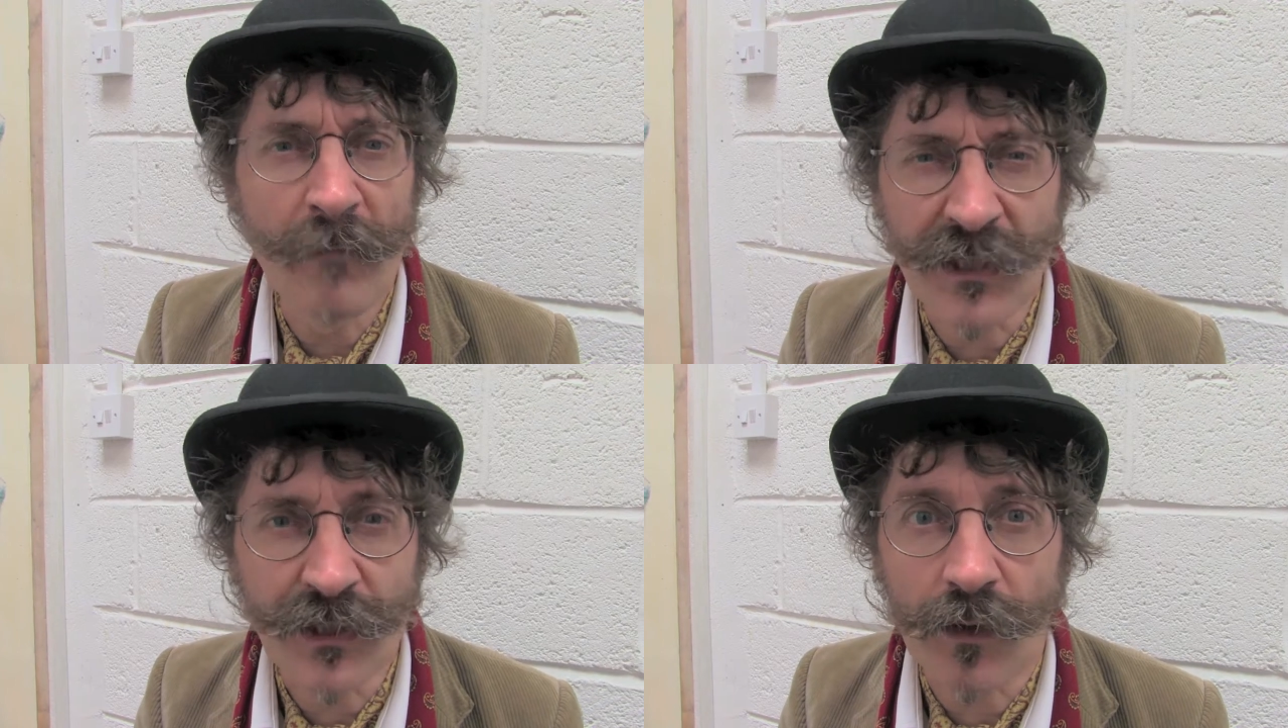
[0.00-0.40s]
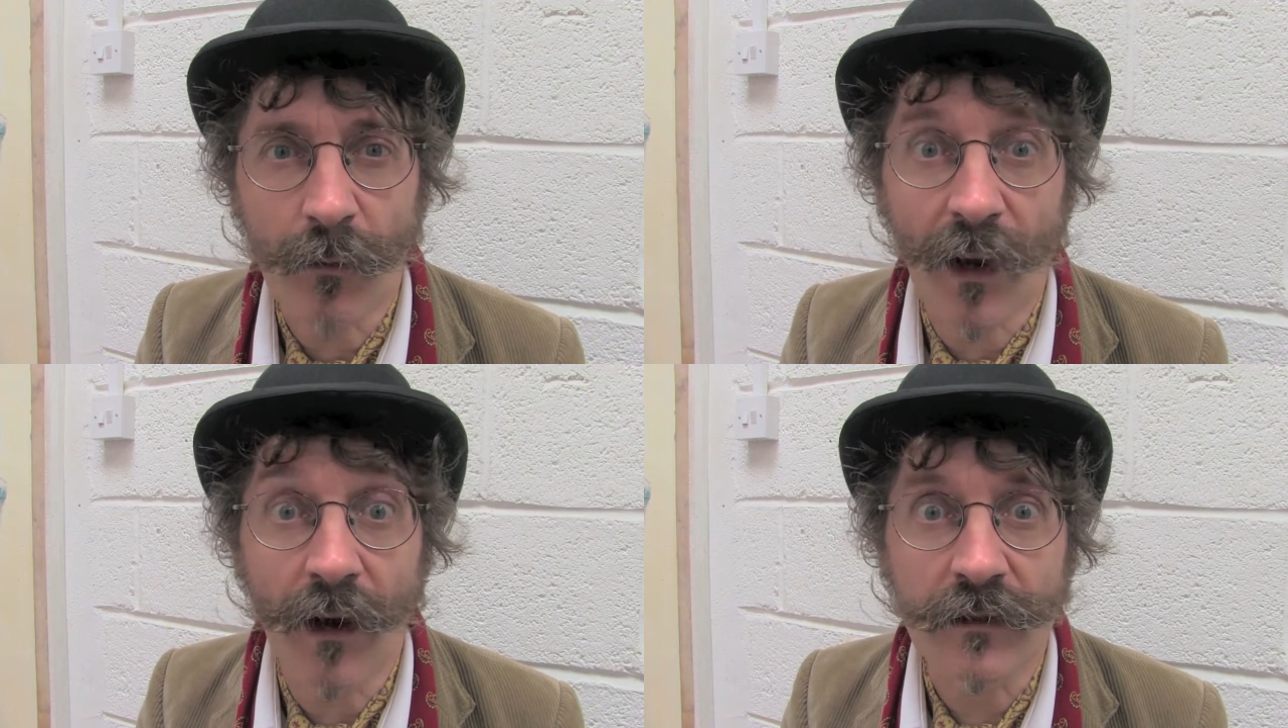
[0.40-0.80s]

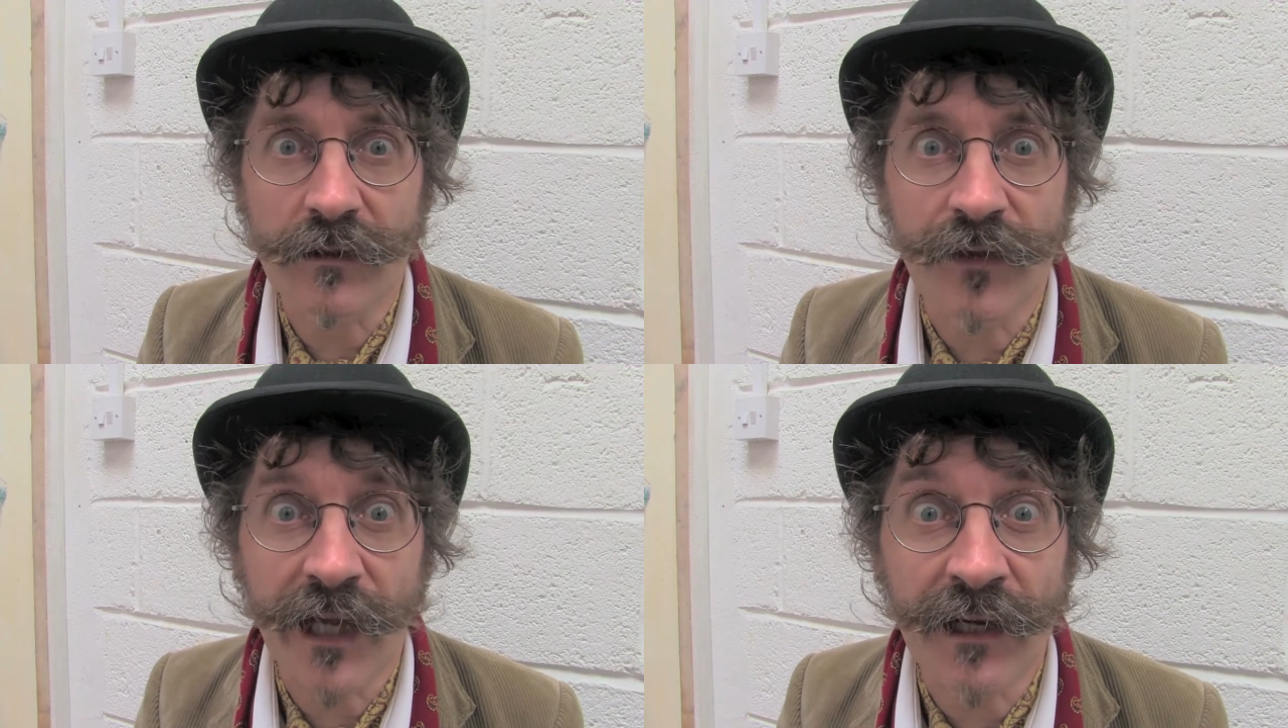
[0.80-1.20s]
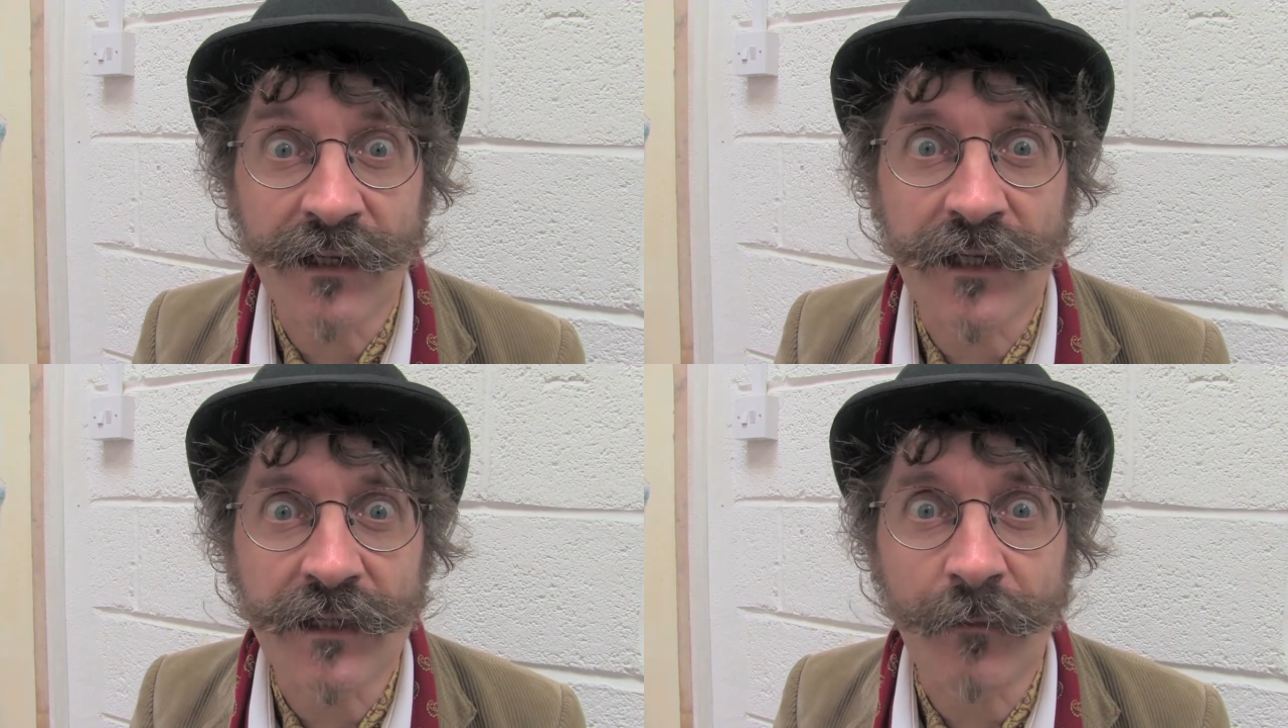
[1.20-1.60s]
mystical part of
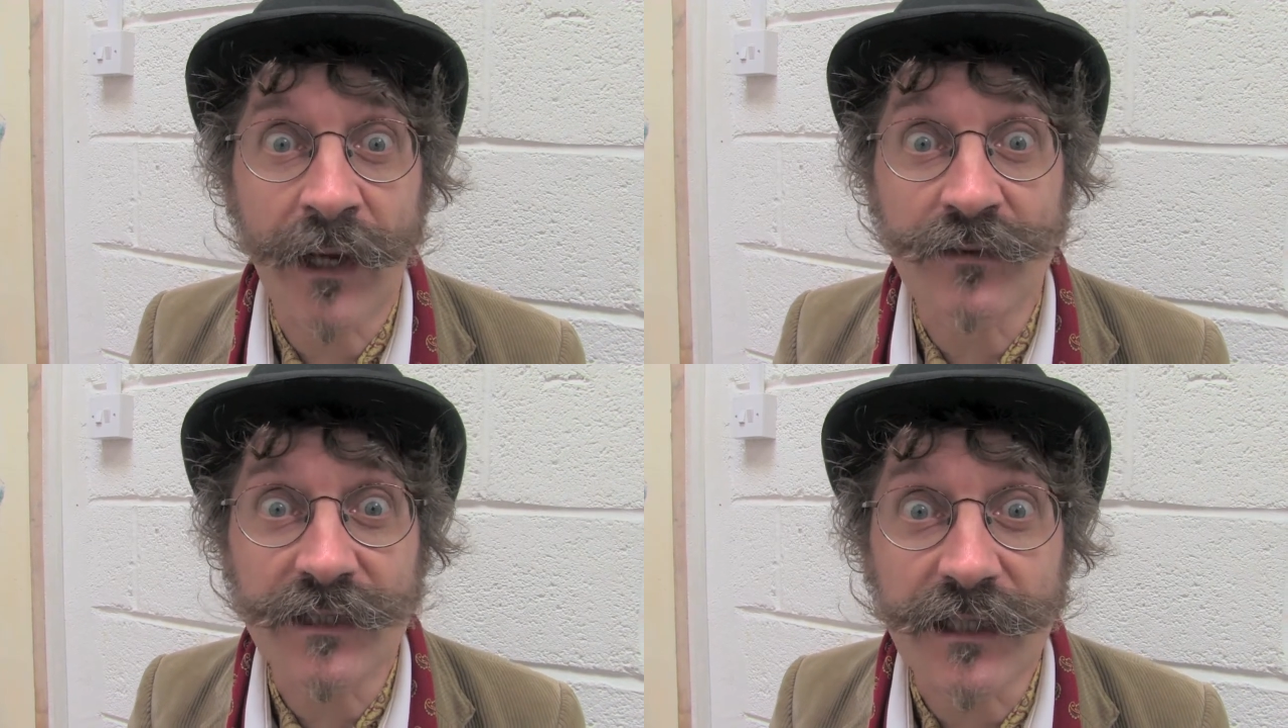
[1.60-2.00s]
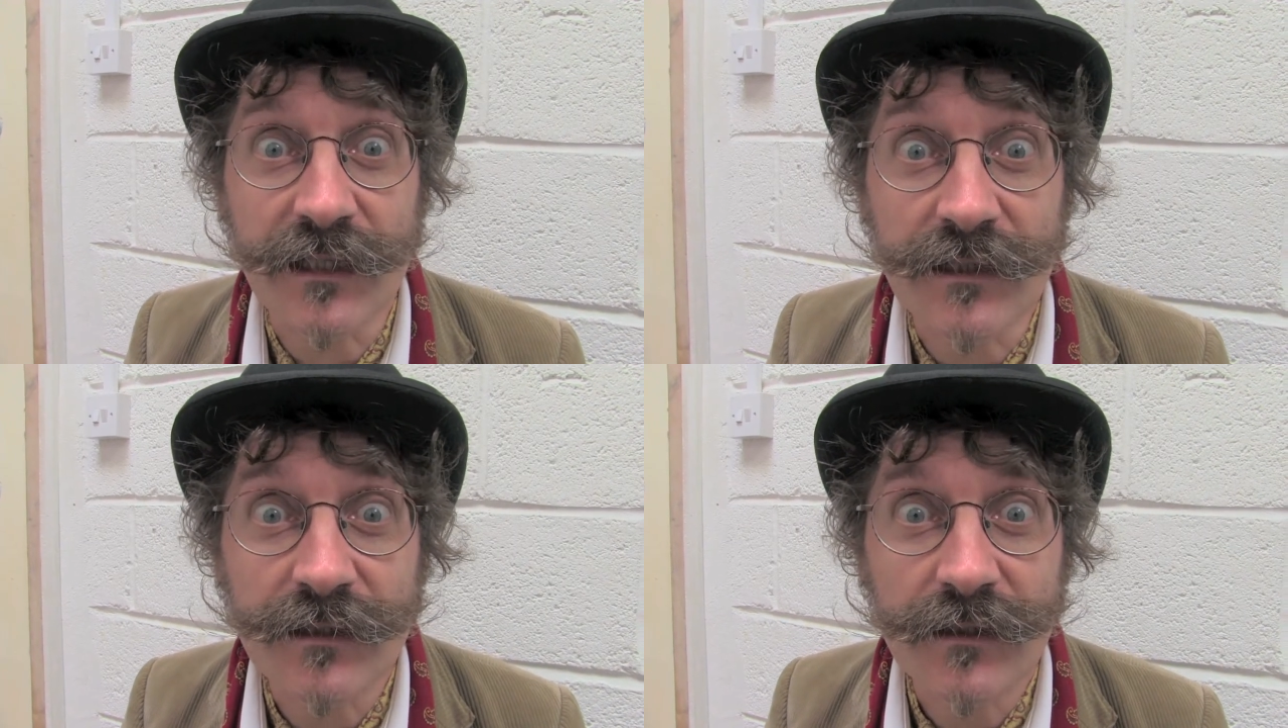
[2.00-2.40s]
the Andes
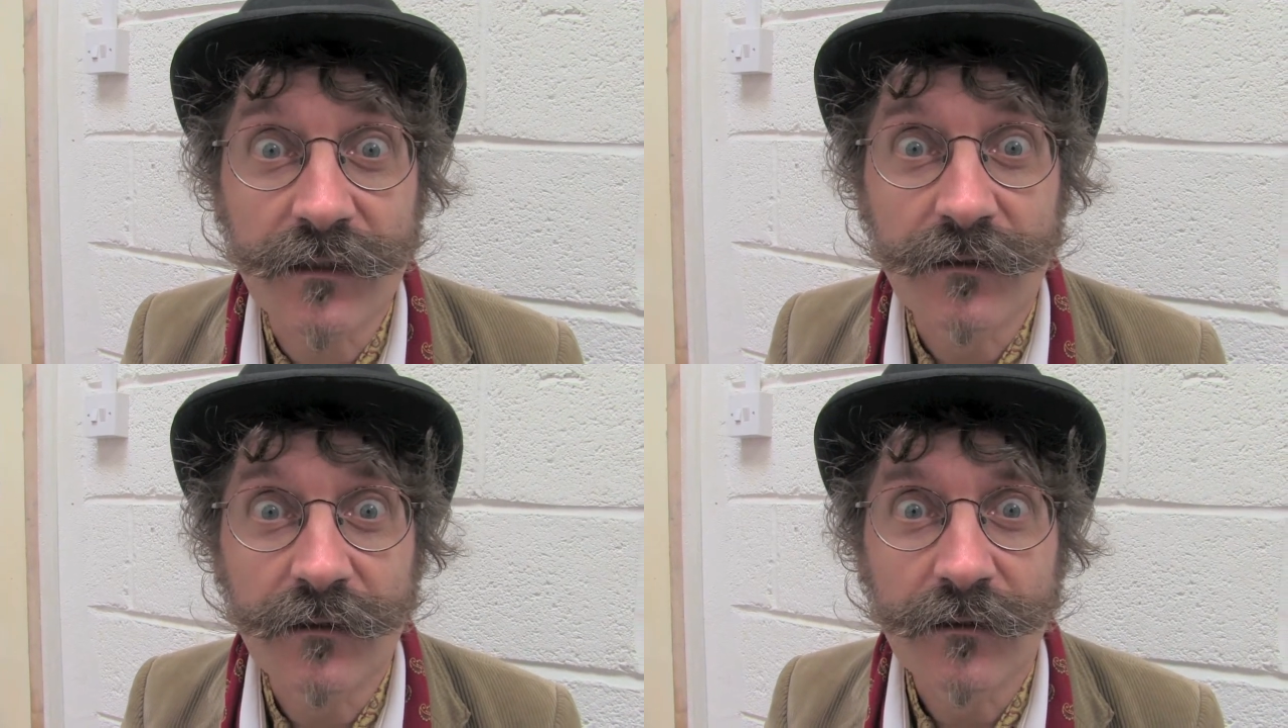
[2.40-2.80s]
Mountains.